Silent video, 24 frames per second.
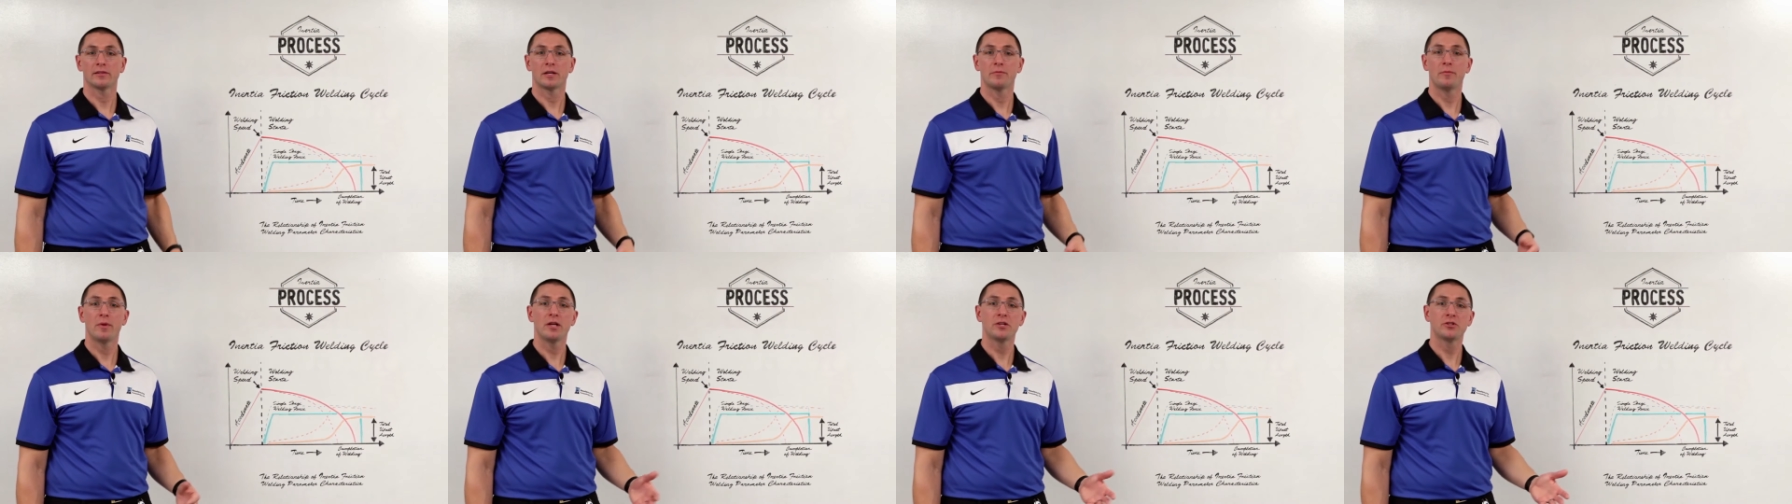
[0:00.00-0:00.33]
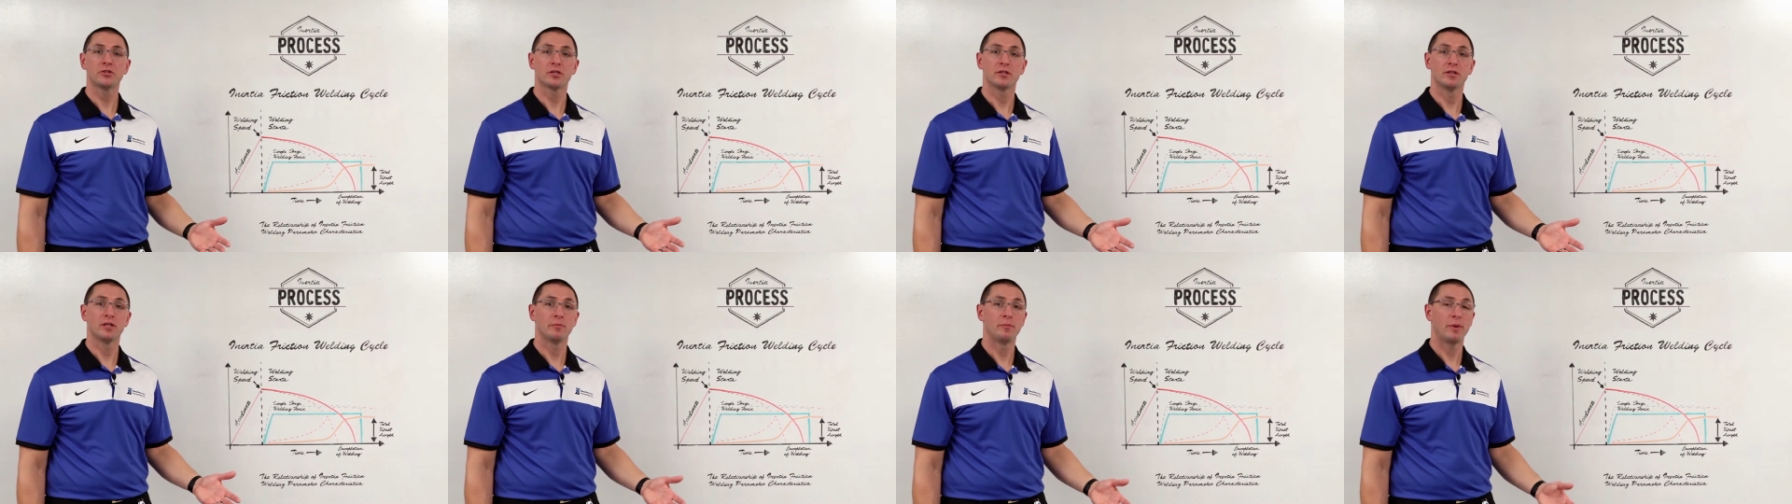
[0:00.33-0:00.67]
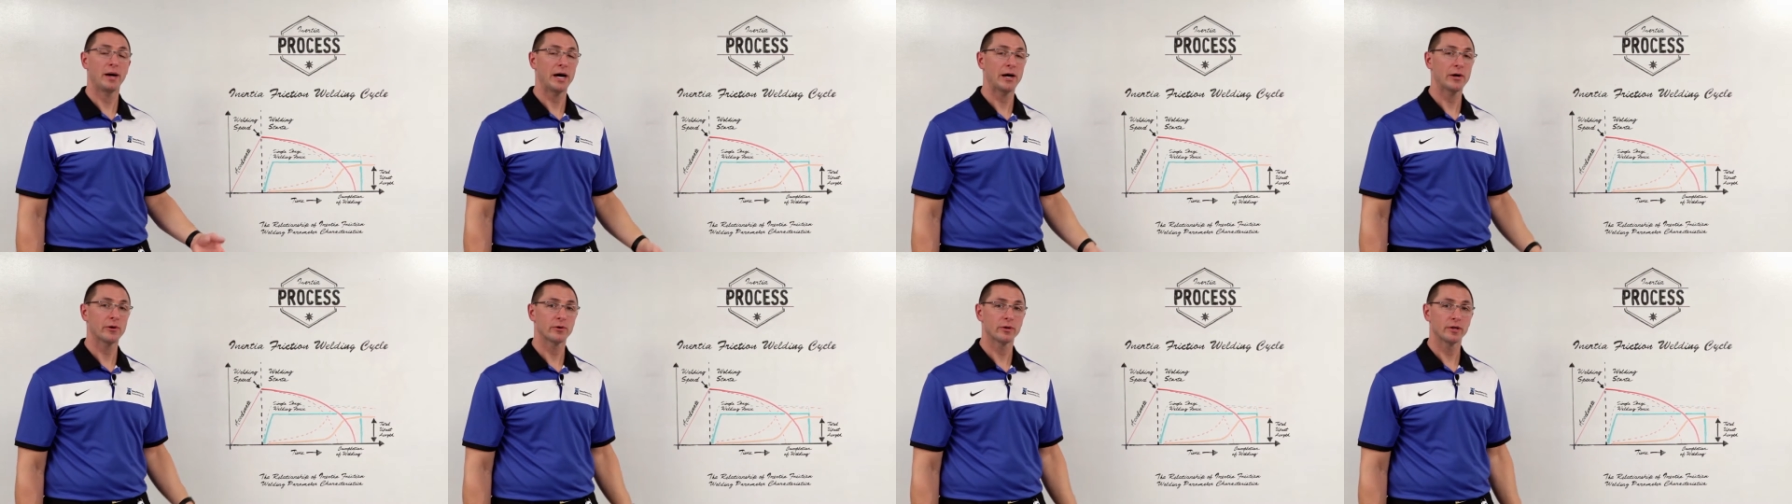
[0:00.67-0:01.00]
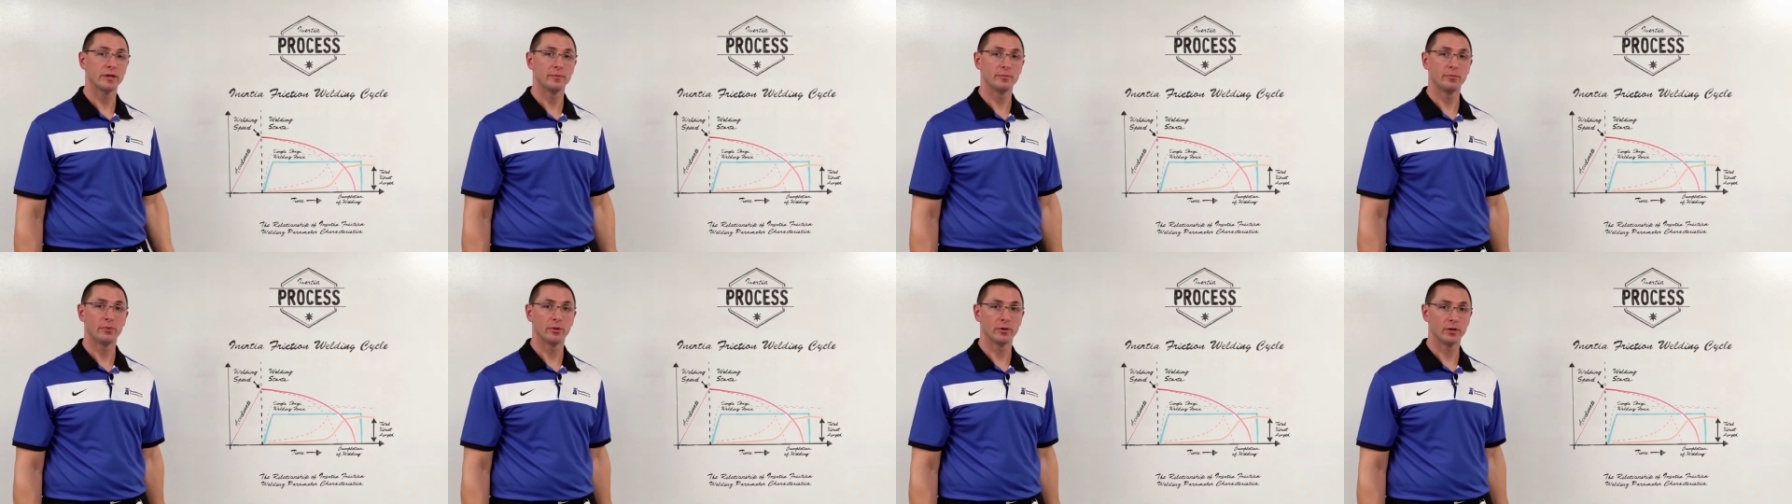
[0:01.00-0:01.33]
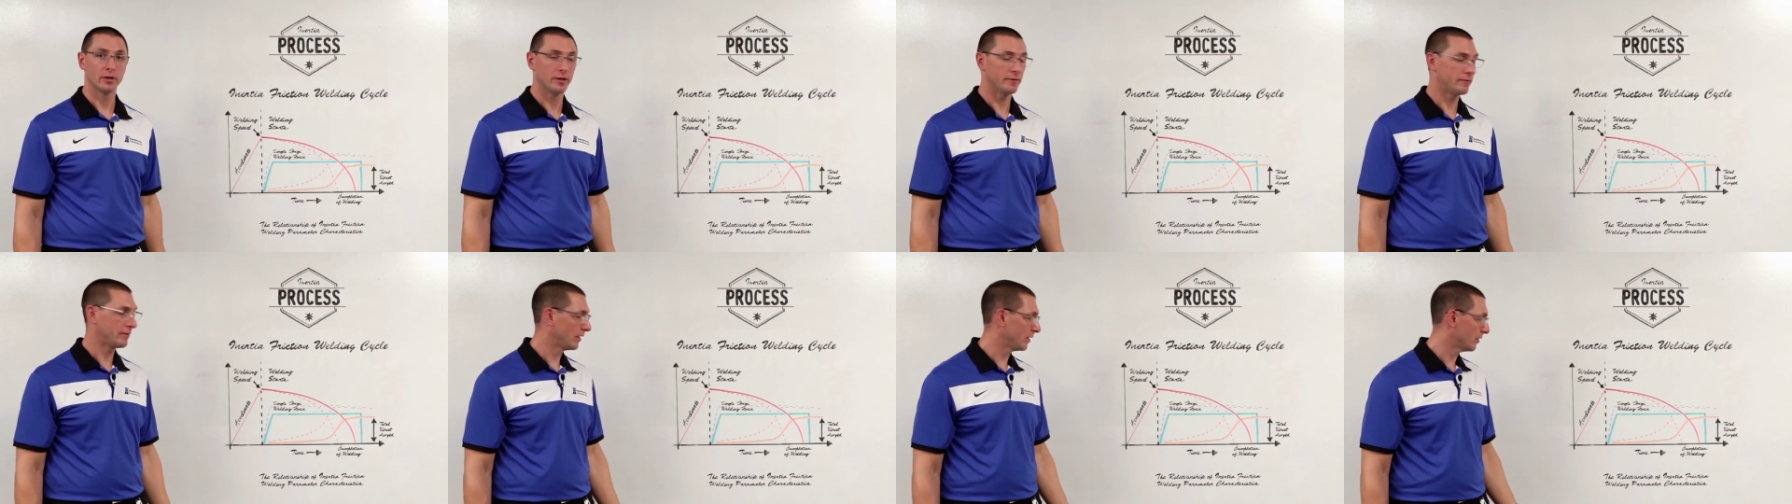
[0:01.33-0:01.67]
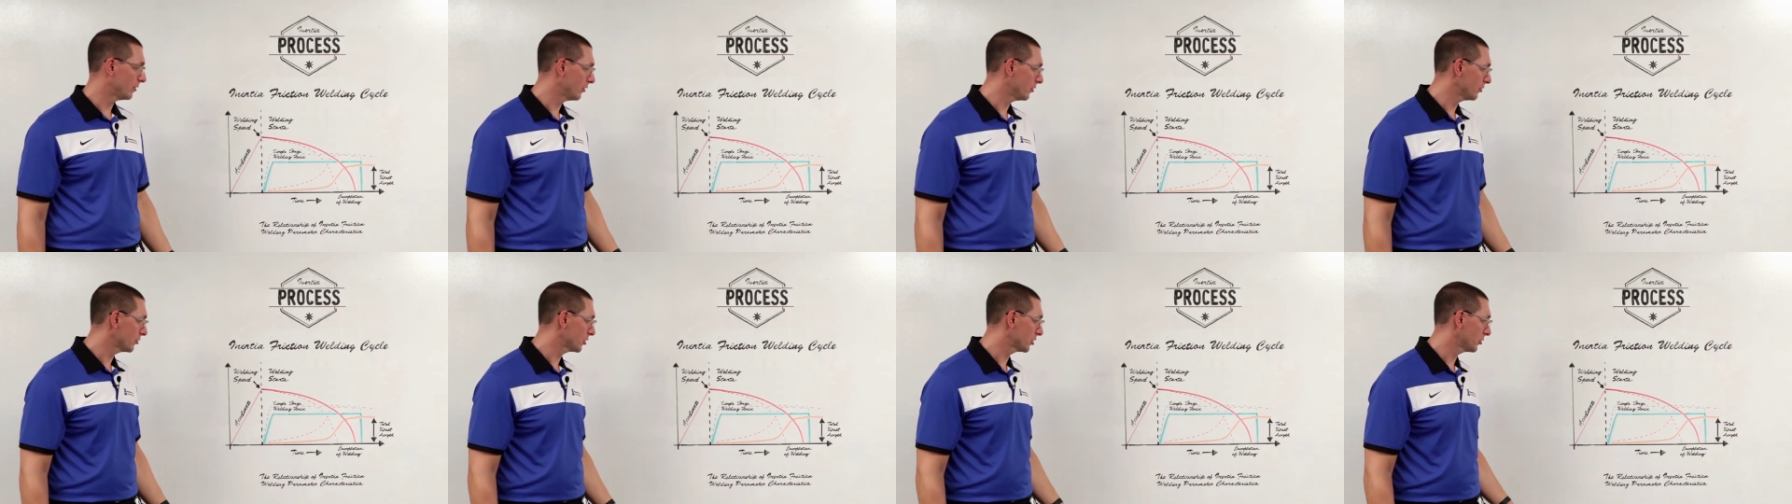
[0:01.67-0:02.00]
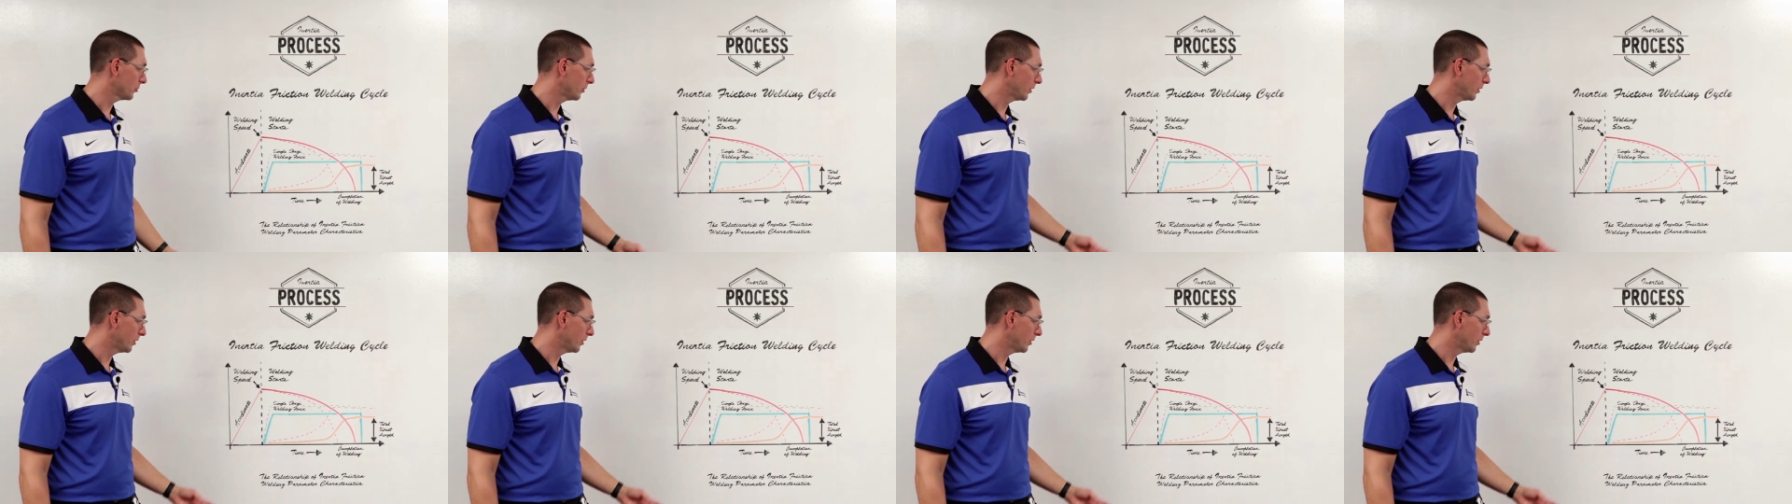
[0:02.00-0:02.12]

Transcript: I mentioned, the power input of the inertia